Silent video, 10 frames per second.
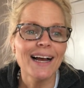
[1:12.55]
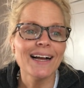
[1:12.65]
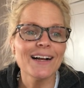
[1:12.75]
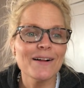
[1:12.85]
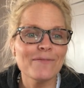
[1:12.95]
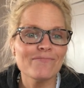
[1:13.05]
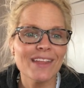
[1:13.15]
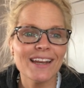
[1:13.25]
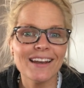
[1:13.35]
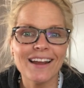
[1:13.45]

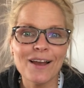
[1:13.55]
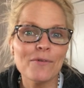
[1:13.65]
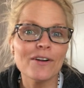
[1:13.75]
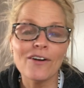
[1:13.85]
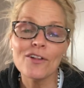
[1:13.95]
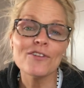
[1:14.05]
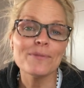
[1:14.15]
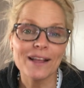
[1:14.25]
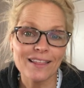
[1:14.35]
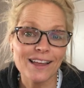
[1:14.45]
And I want all of
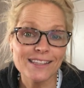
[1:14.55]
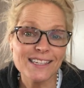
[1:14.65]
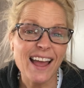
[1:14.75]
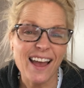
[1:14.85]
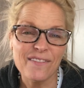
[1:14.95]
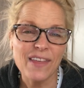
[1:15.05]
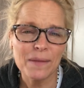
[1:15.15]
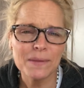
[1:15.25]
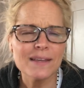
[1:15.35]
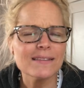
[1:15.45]
my clients to have
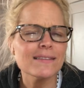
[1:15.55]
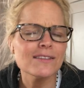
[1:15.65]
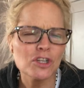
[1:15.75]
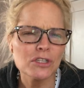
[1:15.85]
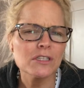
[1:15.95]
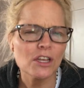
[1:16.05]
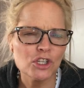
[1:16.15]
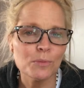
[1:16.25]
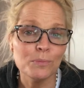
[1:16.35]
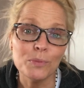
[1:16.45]
that because it's just
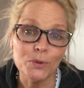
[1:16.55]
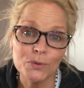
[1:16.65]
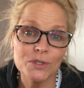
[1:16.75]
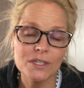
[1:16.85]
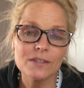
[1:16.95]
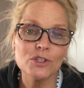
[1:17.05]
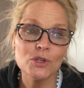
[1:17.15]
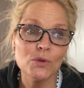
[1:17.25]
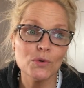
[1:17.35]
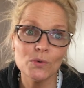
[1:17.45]
such a boost
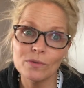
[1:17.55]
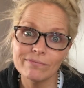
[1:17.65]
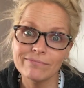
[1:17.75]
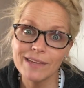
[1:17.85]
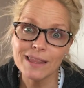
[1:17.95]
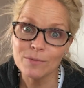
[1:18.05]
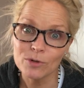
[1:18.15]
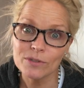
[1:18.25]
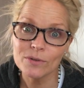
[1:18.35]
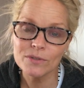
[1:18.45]
to get them
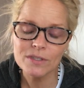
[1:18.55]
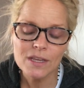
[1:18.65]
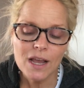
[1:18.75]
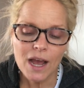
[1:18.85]
results.